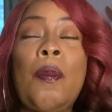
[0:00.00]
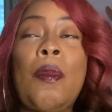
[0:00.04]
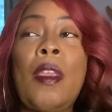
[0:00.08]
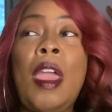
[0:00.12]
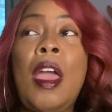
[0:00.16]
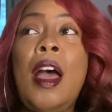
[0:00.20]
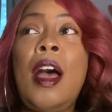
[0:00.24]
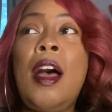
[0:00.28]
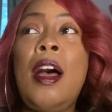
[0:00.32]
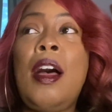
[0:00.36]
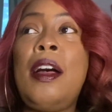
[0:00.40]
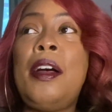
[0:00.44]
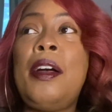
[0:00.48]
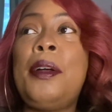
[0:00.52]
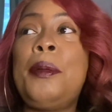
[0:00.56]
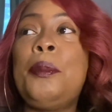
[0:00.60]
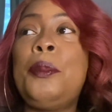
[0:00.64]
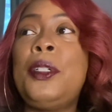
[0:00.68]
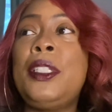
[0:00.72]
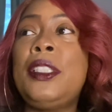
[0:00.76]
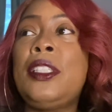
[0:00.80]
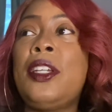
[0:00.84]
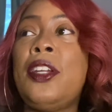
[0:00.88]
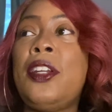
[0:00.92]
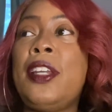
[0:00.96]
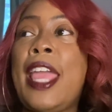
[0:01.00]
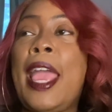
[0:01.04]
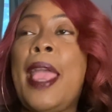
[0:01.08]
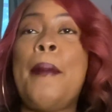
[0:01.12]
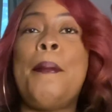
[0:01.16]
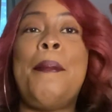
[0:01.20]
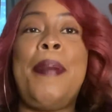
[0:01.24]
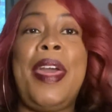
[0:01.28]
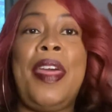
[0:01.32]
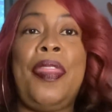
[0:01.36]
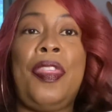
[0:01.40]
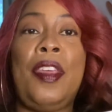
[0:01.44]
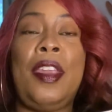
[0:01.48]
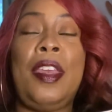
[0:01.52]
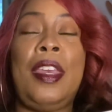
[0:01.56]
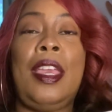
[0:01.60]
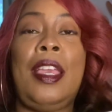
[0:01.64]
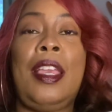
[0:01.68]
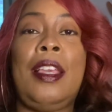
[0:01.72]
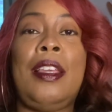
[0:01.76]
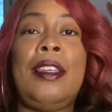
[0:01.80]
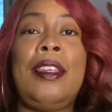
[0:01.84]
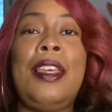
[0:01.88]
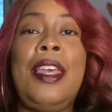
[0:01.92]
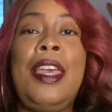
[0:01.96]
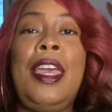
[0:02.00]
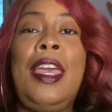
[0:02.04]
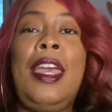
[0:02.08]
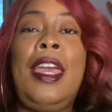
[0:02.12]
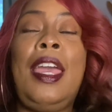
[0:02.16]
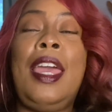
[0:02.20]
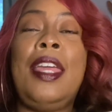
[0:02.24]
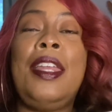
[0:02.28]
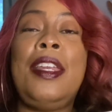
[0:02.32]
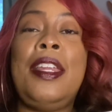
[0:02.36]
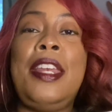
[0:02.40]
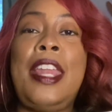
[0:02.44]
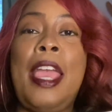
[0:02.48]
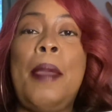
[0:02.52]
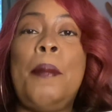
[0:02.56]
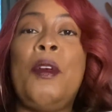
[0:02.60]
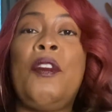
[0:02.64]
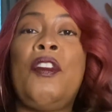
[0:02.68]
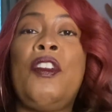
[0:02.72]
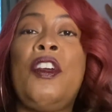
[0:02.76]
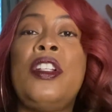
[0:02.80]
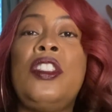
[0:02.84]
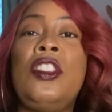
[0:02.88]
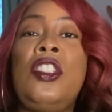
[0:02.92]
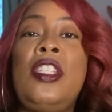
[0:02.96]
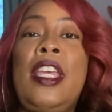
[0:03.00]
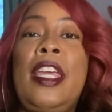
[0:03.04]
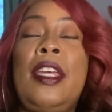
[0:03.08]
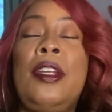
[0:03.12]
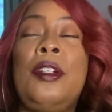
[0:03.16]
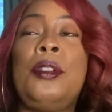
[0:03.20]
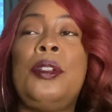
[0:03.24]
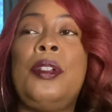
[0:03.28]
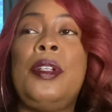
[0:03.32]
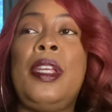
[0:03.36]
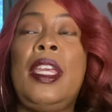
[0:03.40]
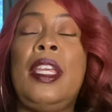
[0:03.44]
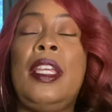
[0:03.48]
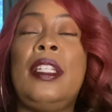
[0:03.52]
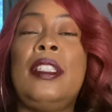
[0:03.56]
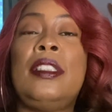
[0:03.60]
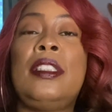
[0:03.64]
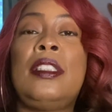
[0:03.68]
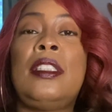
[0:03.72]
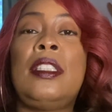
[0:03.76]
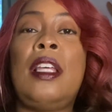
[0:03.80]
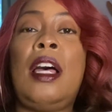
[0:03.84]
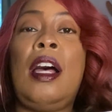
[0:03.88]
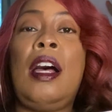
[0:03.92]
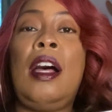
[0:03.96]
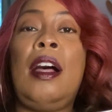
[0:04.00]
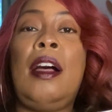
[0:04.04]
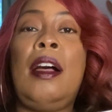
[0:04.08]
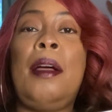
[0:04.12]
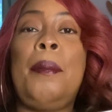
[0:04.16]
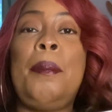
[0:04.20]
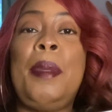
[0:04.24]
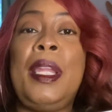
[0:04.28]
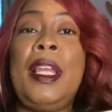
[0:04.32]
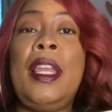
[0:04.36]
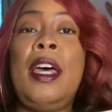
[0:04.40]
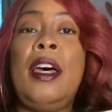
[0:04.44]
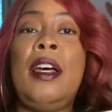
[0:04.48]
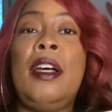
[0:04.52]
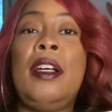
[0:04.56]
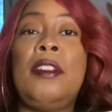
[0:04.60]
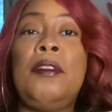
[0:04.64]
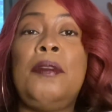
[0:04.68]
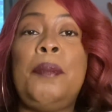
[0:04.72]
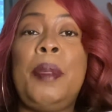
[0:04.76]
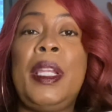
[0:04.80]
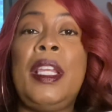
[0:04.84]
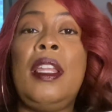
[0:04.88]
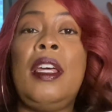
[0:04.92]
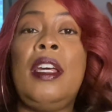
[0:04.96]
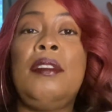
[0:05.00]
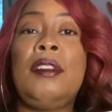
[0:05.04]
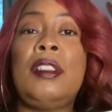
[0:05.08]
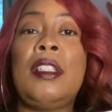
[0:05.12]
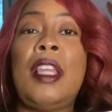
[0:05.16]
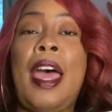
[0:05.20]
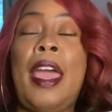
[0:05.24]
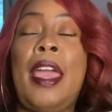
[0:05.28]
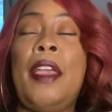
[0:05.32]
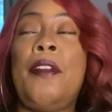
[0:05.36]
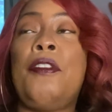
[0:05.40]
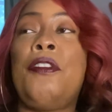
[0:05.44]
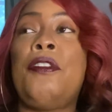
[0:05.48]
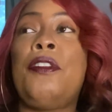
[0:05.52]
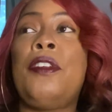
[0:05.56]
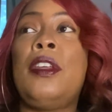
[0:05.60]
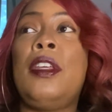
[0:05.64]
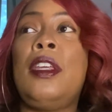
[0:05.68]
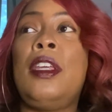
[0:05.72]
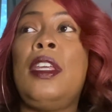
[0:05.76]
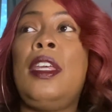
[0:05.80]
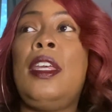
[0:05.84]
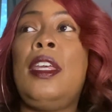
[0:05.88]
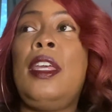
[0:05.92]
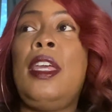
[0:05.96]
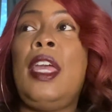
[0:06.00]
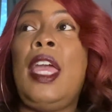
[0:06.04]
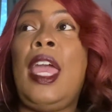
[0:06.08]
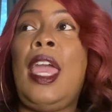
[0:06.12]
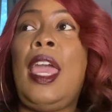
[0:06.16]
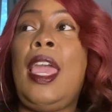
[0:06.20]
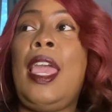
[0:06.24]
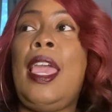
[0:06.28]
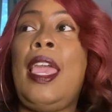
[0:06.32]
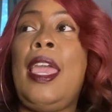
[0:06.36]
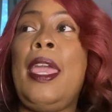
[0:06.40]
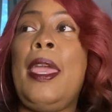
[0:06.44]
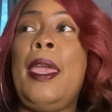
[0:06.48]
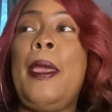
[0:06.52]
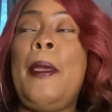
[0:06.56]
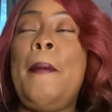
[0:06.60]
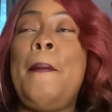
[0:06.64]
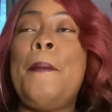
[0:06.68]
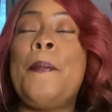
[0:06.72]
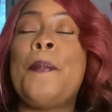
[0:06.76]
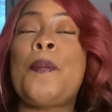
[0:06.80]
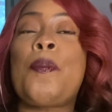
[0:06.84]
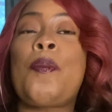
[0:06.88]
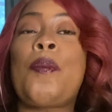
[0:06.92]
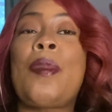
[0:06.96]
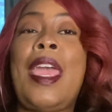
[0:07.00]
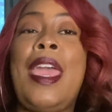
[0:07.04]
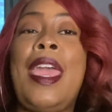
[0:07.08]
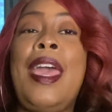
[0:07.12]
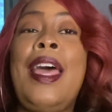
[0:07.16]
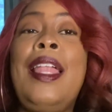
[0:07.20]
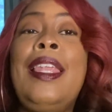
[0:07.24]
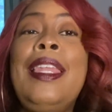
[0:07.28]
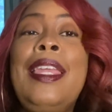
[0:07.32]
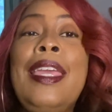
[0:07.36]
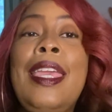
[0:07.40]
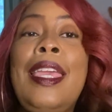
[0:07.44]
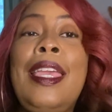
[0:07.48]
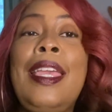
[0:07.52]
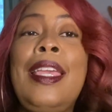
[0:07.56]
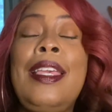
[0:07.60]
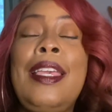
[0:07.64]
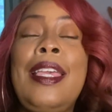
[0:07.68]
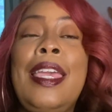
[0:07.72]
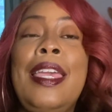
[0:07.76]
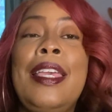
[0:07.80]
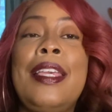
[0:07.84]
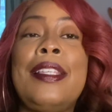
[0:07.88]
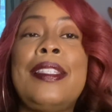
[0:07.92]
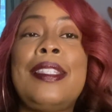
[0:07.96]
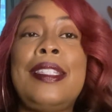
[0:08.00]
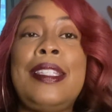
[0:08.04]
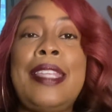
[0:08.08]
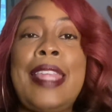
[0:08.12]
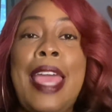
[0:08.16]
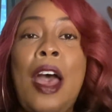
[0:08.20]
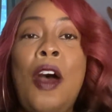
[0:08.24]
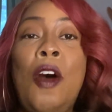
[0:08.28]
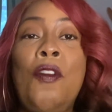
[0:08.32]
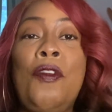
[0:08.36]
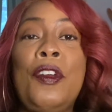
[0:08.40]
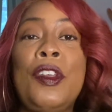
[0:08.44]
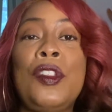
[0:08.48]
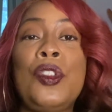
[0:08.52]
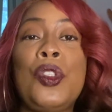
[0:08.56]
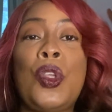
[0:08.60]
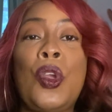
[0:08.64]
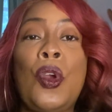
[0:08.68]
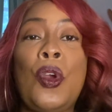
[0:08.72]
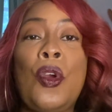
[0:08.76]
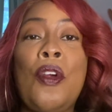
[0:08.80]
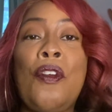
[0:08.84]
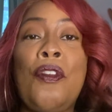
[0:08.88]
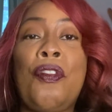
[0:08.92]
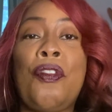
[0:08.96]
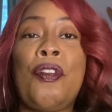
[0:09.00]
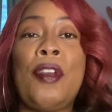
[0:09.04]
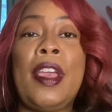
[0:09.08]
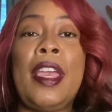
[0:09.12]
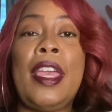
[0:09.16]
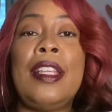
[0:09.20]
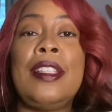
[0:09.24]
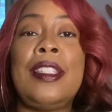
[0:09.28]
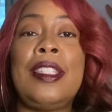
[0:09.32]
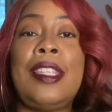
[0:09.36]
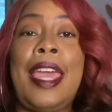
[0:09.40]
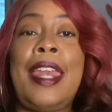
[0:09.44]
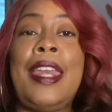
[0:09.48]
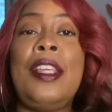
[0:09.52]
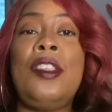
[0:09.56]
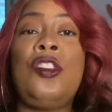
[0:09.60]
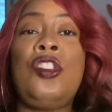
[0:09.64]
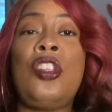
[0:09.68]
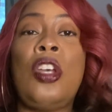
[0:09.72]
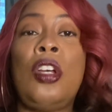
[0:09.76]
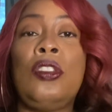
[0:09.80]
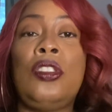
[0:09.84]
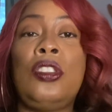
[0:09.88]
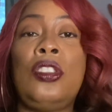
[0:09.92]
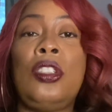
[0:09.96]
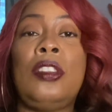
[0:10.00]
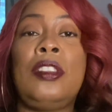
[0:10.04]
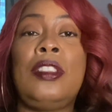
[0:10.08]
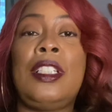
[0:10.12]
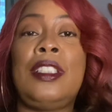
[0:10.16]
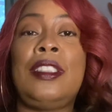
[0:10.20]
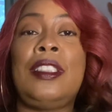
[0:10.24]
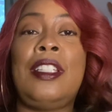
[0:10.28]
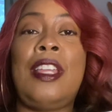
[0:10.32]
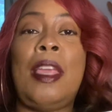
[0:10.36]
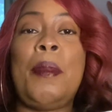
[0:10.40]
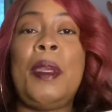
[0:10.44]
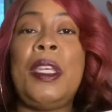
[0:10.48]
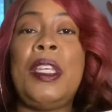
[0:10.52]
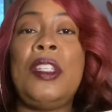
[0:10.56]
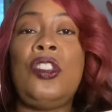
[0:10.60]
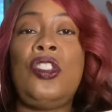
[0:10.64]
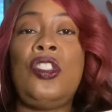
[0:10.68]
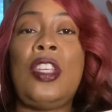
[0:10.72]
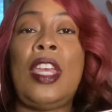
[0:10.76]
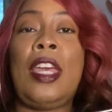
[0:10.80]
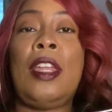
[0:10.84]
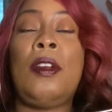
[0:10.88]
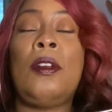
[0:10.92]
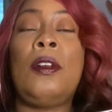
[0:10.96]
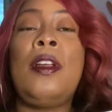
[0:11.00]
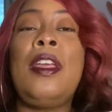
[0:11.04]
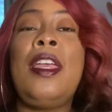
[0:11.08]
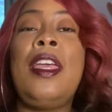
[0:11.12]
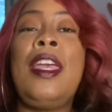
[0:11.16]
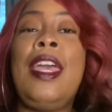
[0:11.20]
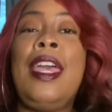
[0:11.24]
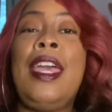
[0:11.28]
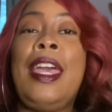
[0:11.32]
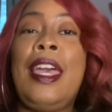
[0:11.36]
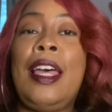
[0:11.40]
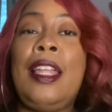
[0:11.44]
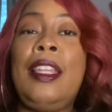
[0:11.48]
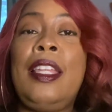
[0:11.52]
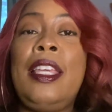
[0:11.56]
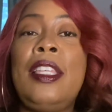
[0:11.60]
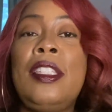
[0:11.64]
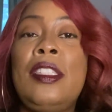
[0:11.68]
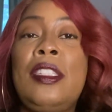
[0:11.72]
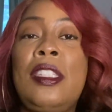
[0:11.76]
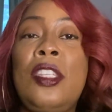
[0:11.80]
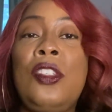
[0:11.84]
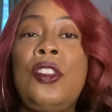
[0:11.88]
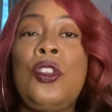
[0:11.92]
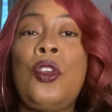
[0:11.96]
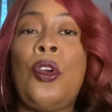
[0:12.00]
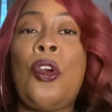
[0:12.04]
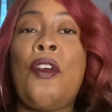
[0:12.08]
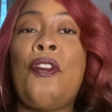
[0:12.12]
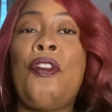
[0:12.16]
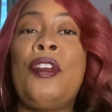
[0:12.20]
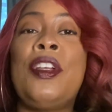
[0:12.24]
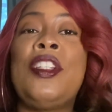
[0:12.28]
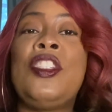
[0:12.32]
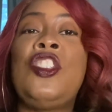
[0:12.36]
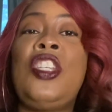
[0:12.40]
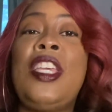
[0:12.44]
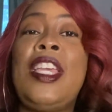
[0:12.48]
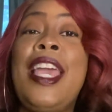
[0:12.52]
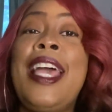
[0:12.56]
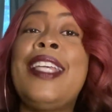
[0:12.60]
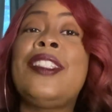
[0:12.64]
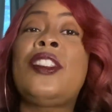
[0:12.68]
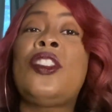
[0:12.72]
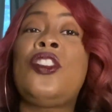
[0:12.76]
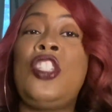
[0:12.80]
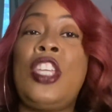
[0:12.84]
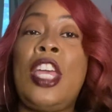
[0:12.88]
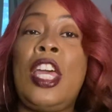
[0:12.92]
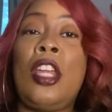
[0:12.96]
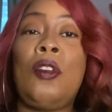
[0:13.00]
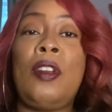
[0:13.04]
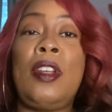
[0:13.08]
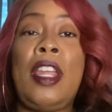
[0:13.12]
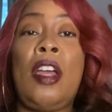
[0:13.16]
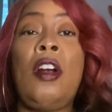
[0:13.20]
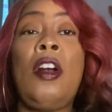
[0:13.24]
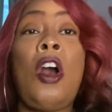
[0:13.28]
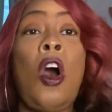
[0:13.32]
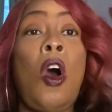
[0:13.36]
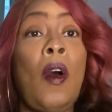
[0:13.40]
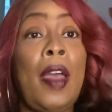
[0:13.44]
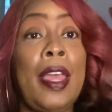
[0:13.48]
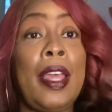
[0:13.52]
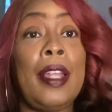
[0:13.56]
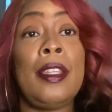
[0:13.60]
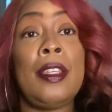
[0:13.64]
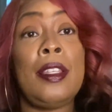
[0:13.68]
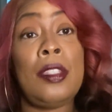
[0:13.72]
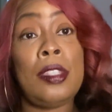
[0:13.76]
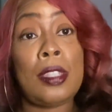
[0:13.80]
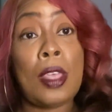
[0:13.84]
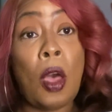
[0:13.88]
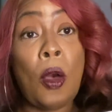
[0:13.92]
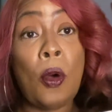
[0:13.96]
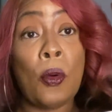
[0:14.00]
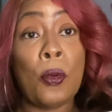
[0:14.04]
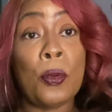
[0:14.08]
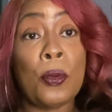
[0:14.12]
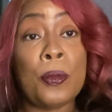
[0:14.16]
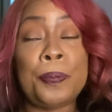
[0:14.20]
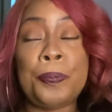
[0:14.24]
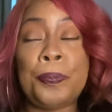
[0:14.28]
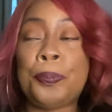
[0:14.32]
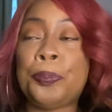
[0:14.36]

What's her name? Bethany. And the name of her channel is Beloved's Life. And ELI is Dalvin's girlfriend. Zaddy Chunk, that's the name of his channel. ELI is his girlfriend. She has a channel now called ELI Soul.